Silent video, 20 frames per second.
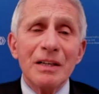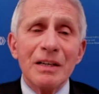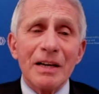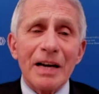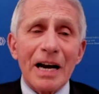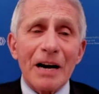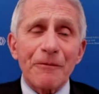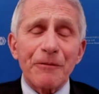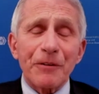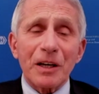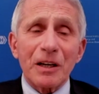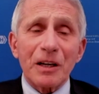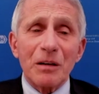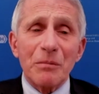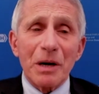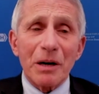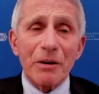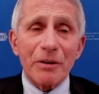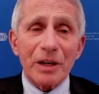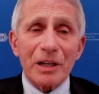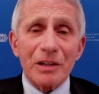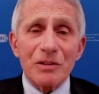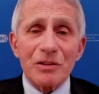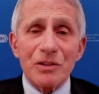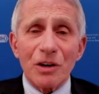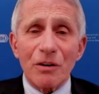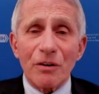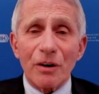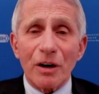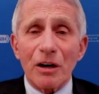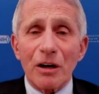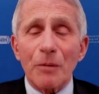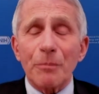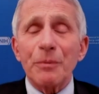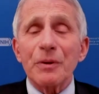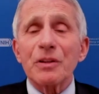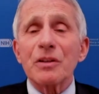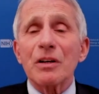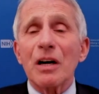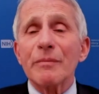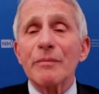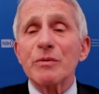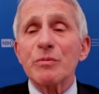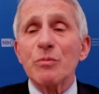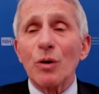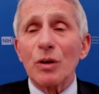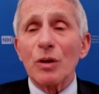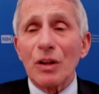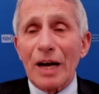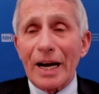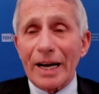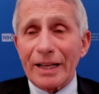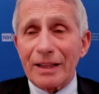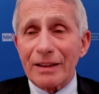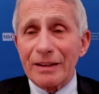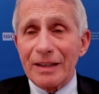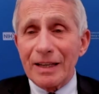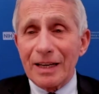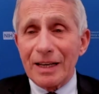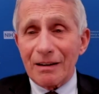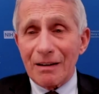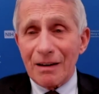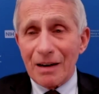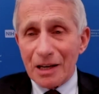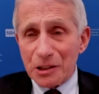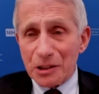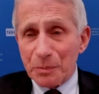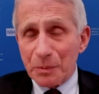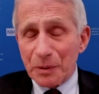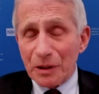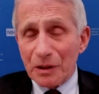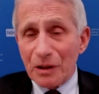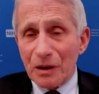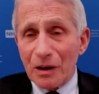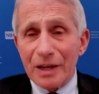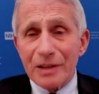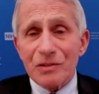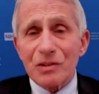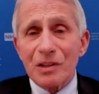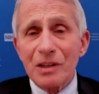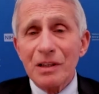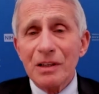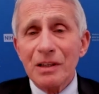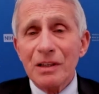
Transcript: African Americans are a couple of times more likely to get hospitalized,